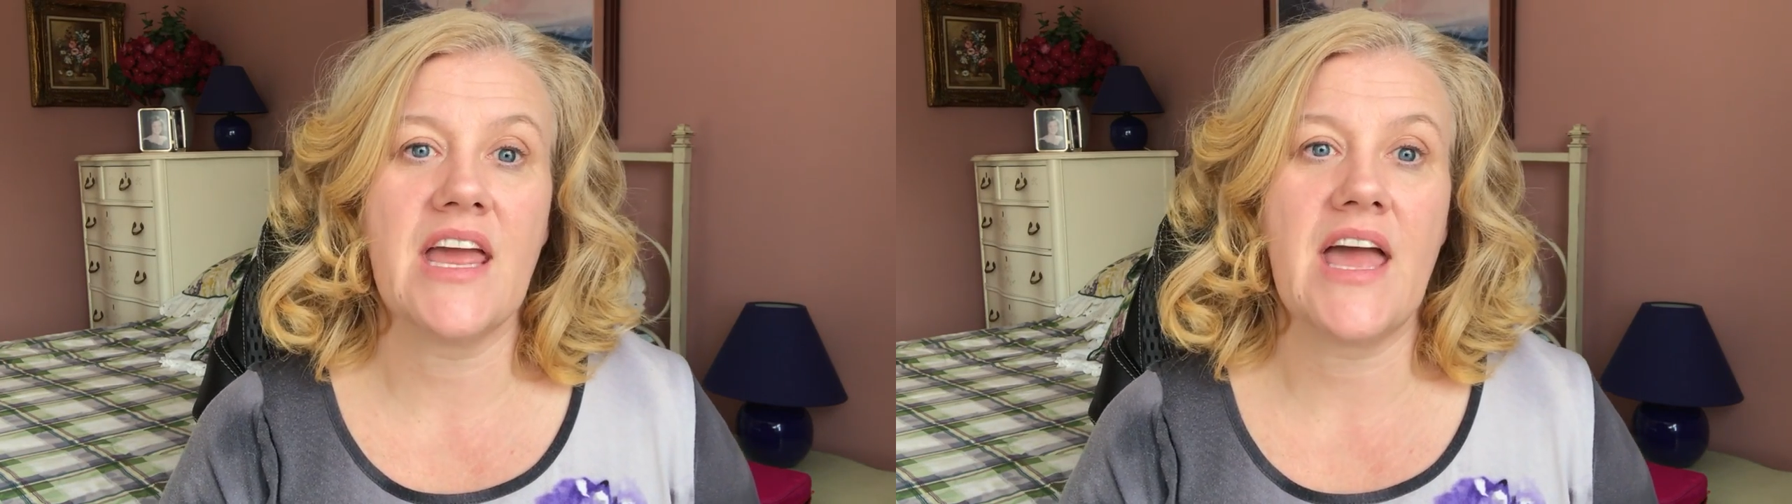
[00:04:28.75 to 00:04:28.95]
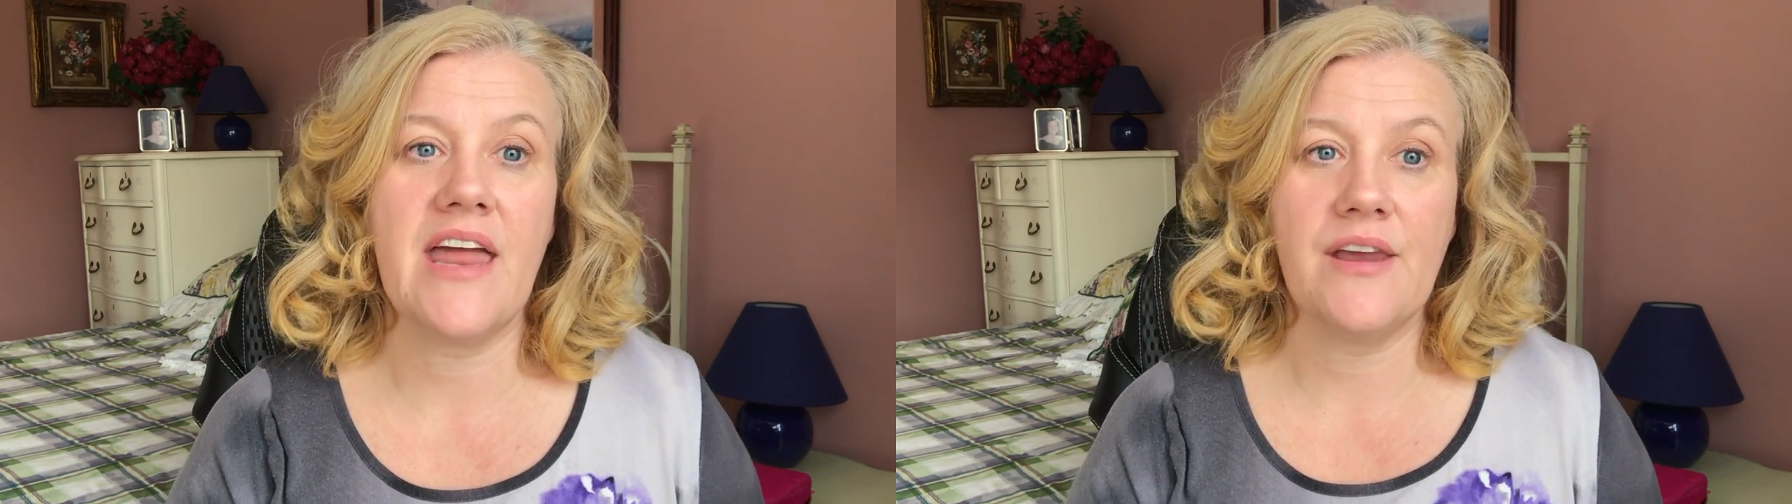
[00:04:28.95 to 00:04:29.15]

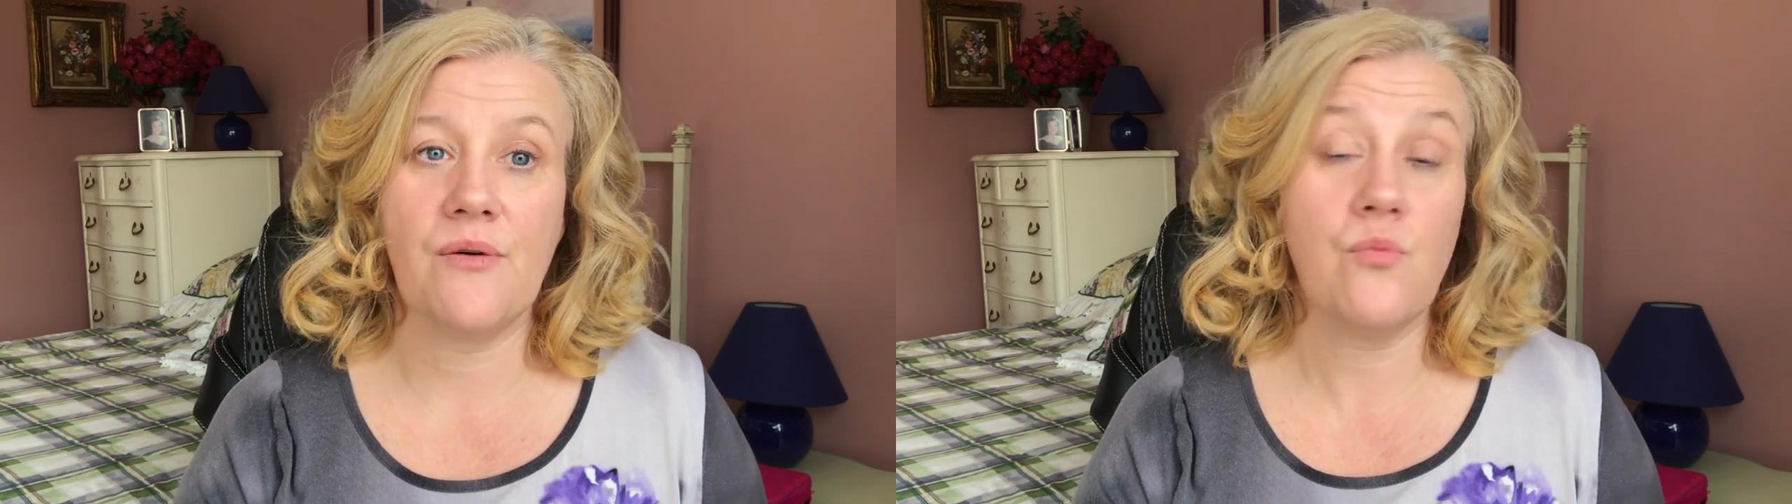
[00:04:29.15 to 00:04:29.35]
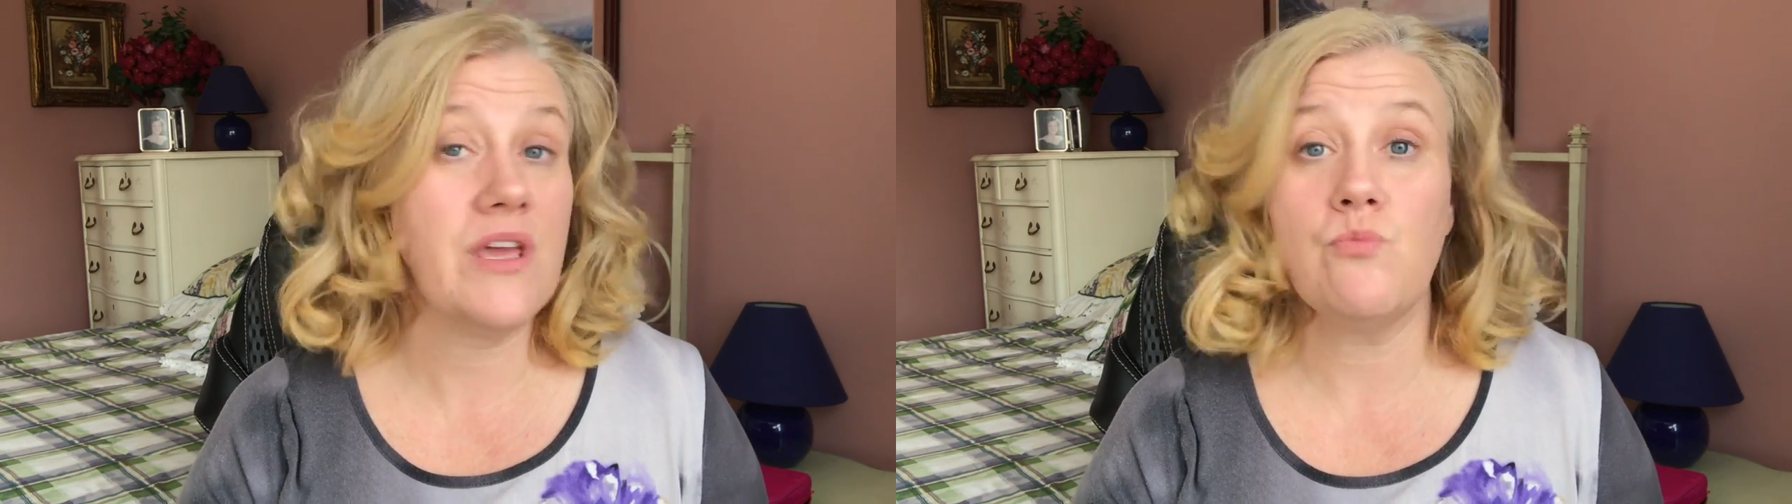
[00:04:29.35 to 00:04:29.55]
and
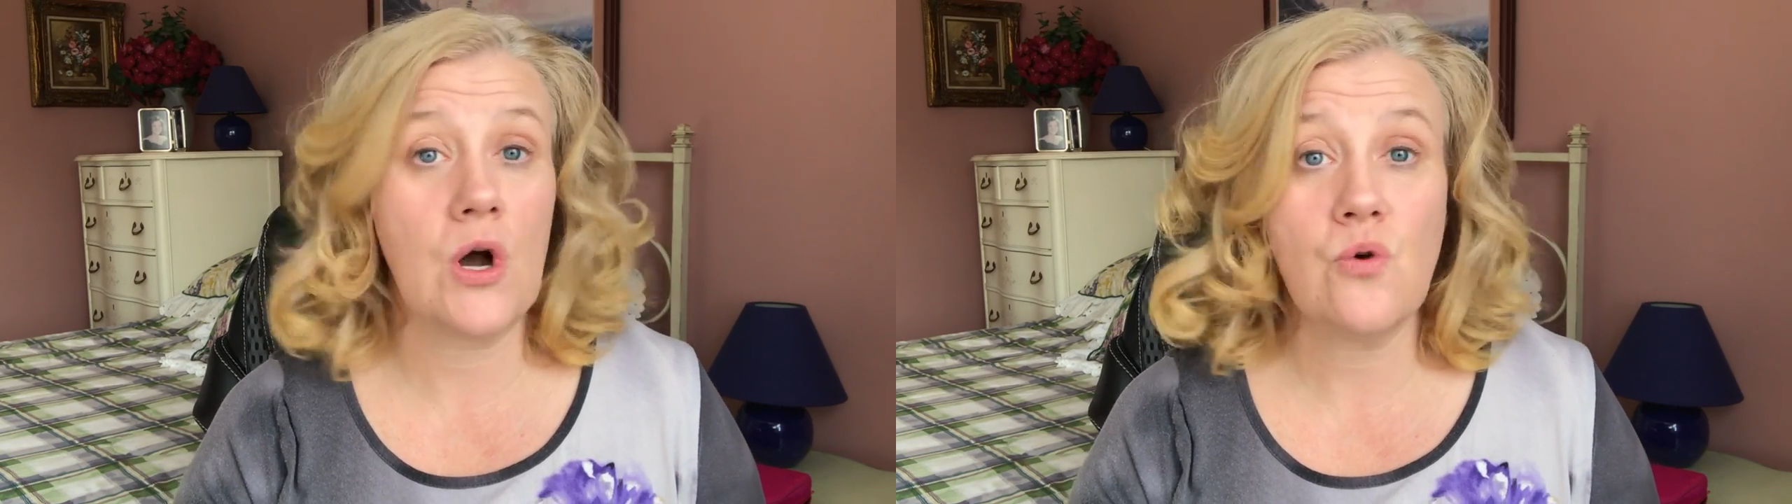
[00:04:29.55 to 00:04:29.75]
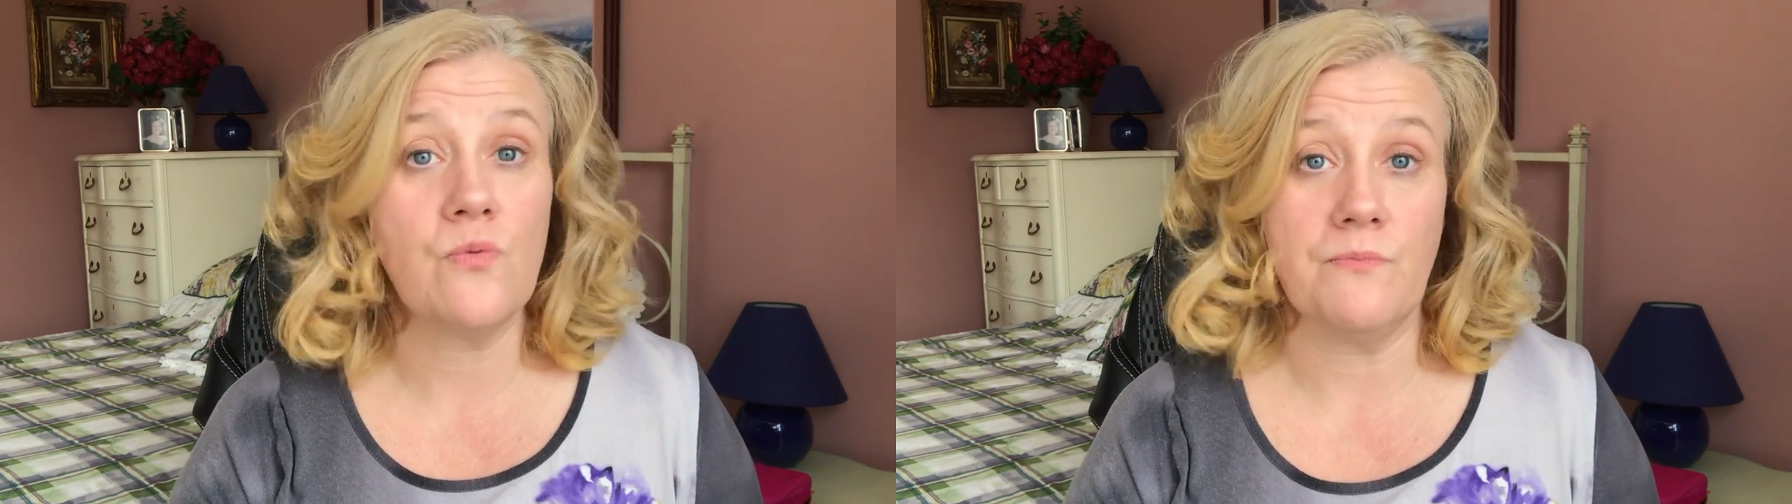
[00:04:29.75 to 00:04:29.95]
we
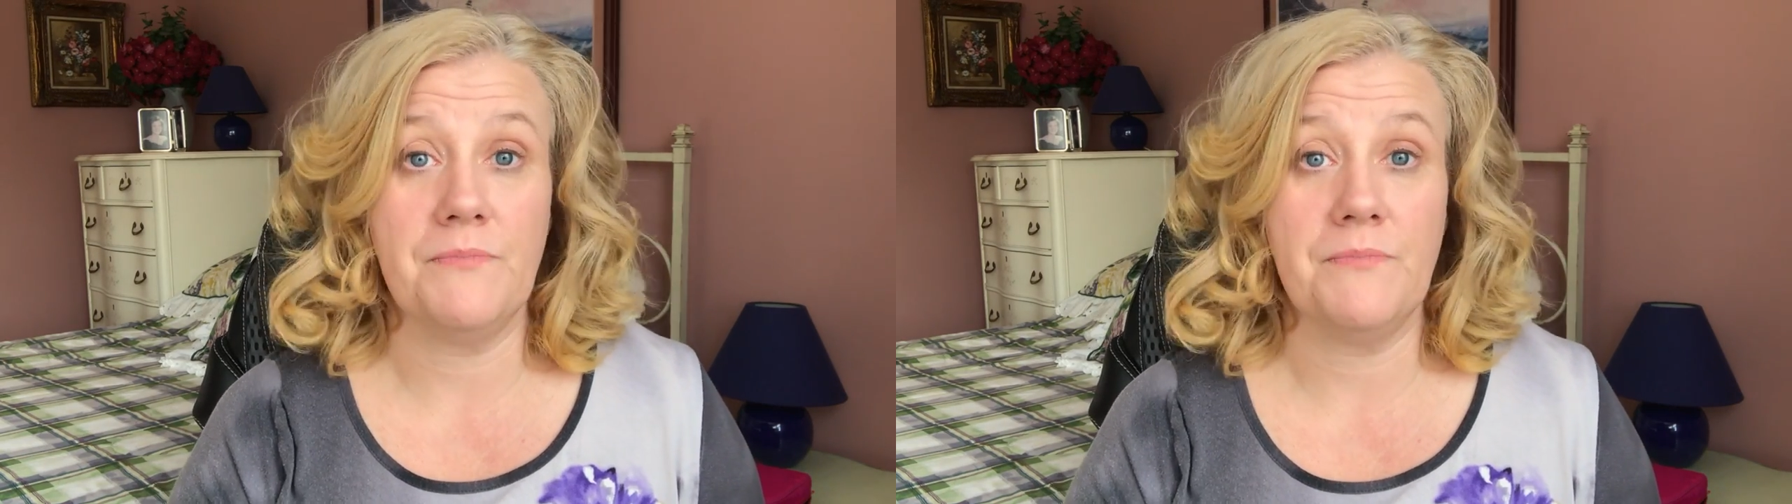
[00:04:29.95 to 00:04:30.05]
won't